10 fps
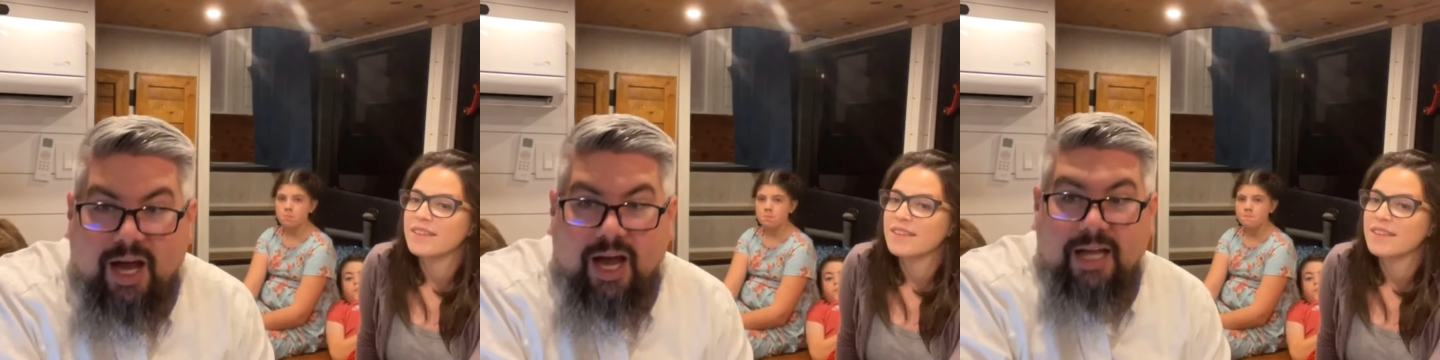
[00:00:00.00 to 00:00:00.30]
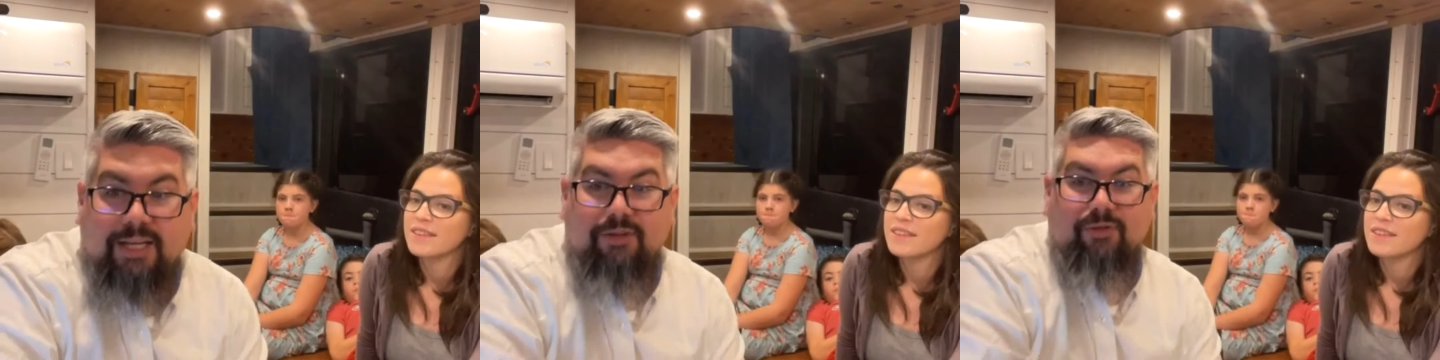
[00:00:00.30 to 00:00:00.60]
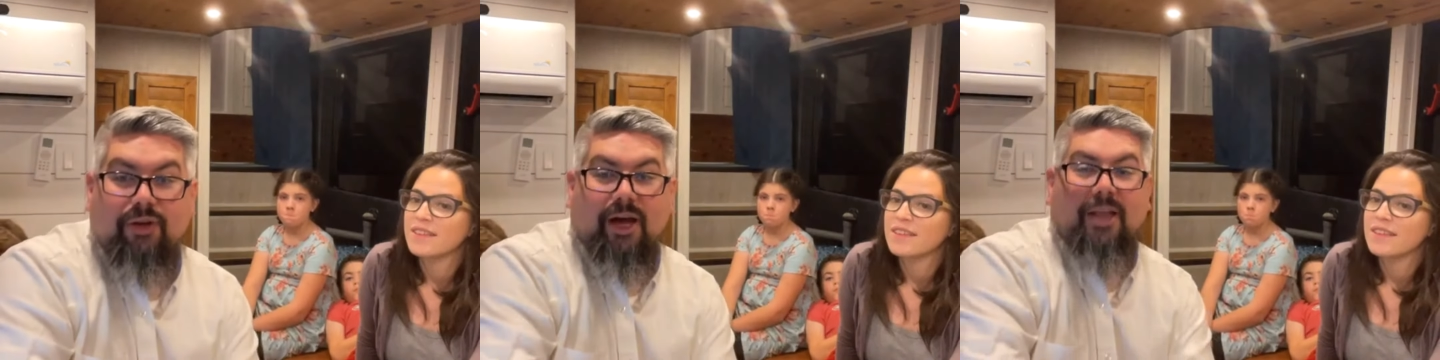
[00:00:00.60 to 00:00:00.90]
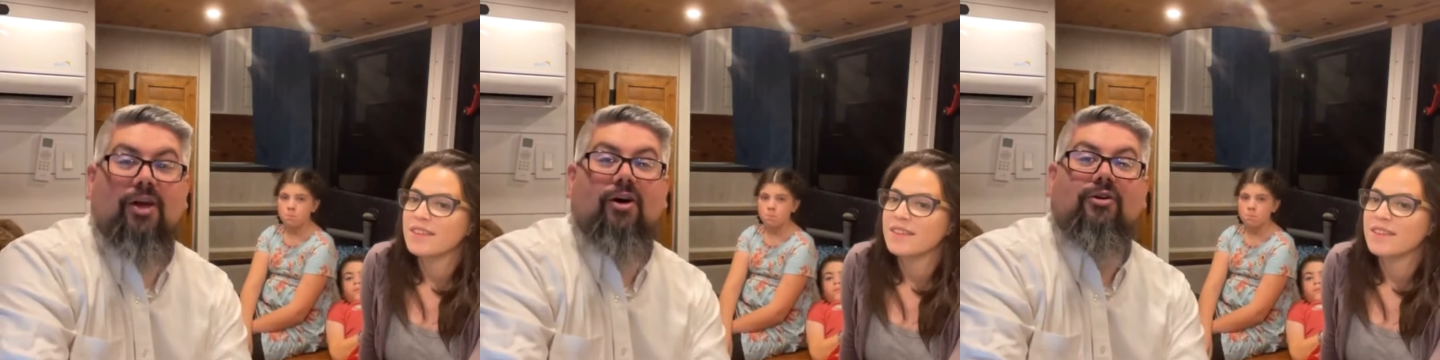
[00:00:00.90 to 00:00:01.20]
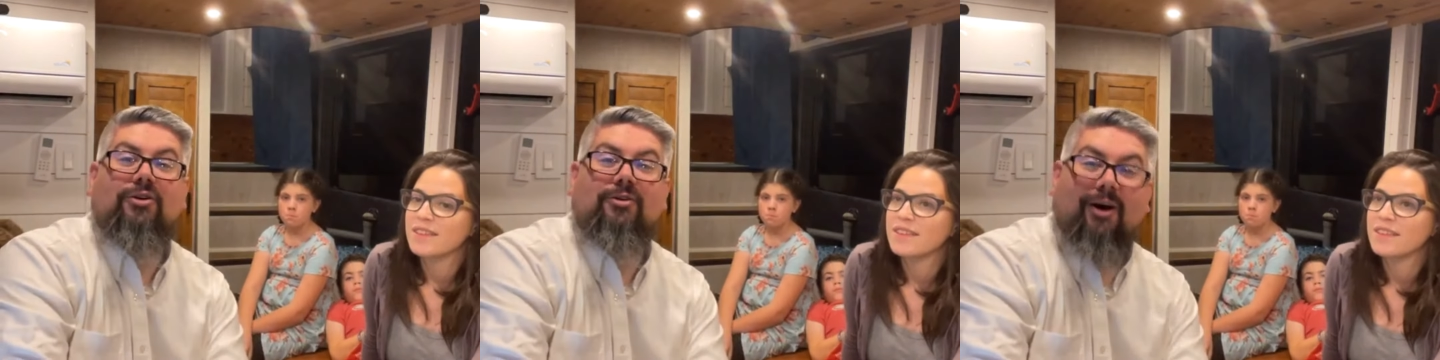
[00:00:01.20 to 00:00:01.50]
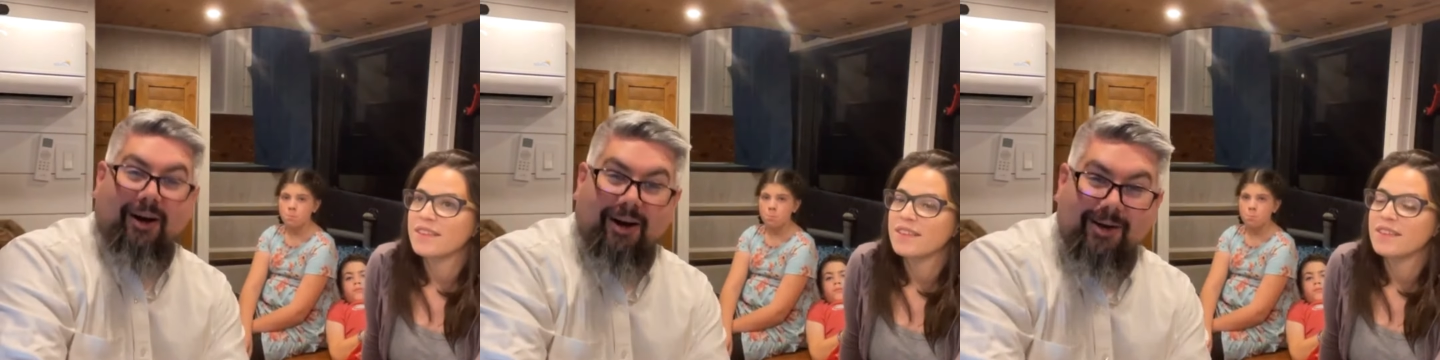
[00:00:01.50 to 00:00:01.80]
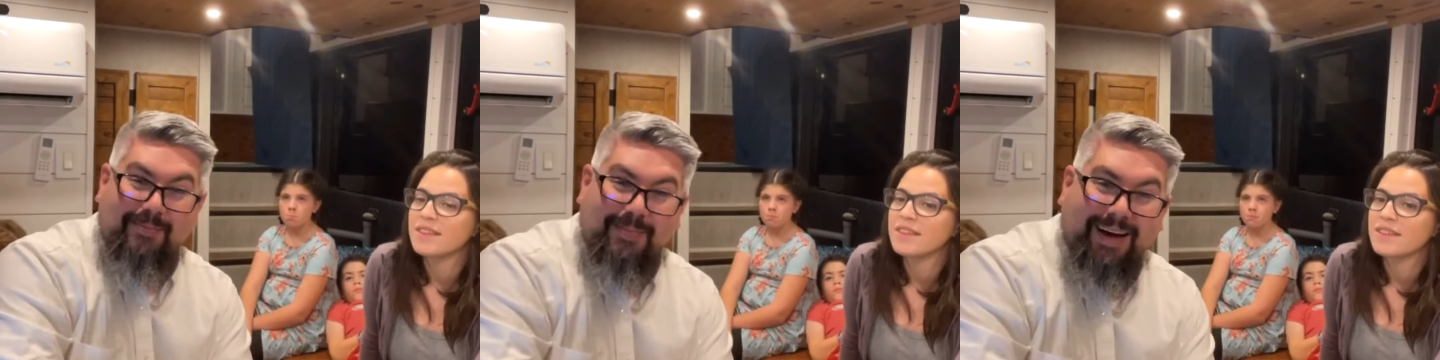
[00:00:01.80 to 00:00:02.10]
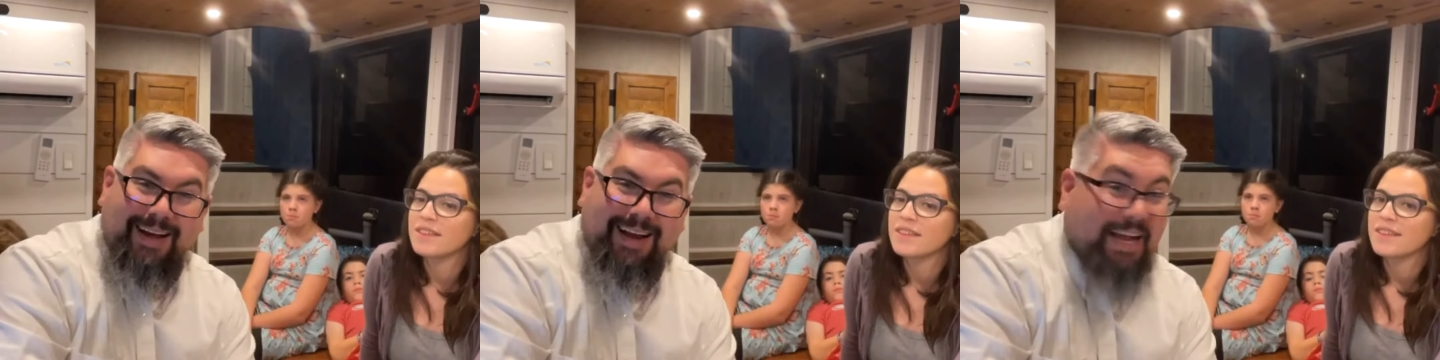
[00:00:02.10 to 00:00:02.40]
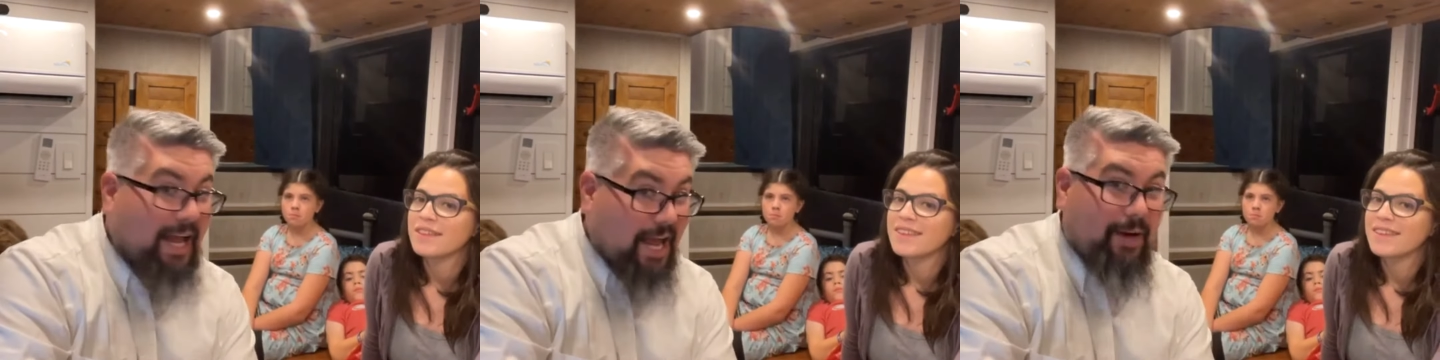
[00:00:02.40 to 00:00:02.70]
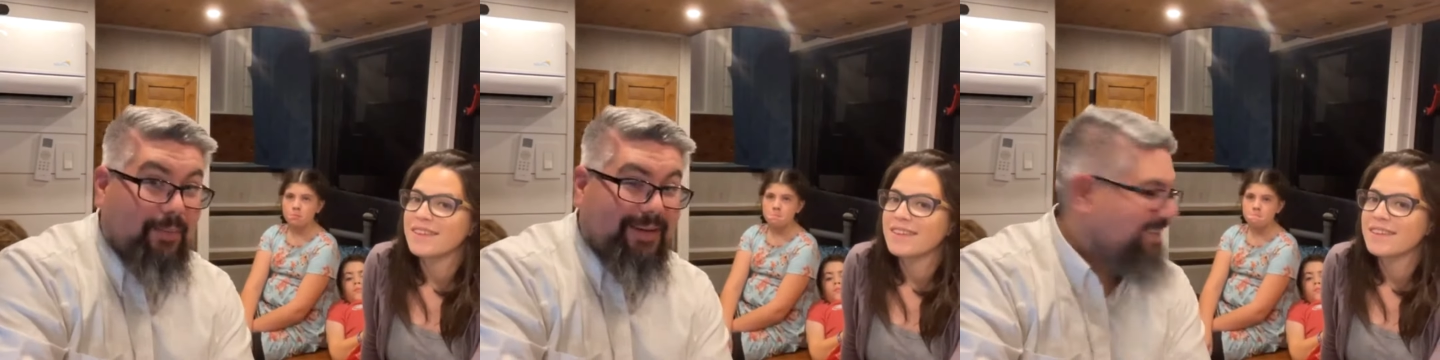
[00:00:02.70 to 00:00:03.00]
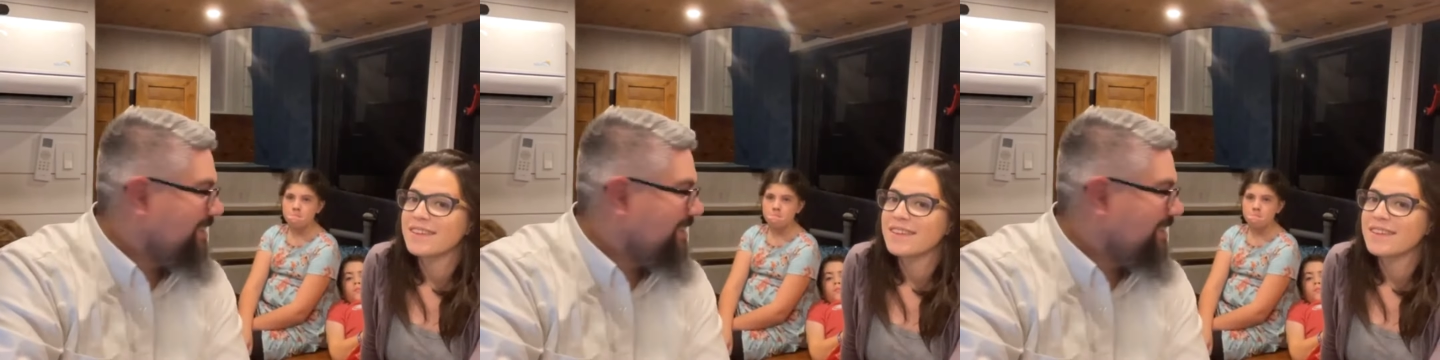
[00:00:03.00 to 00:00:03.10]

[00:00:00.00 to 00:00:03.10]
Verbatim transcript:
Speaker 1: I do not know who you are, but I am.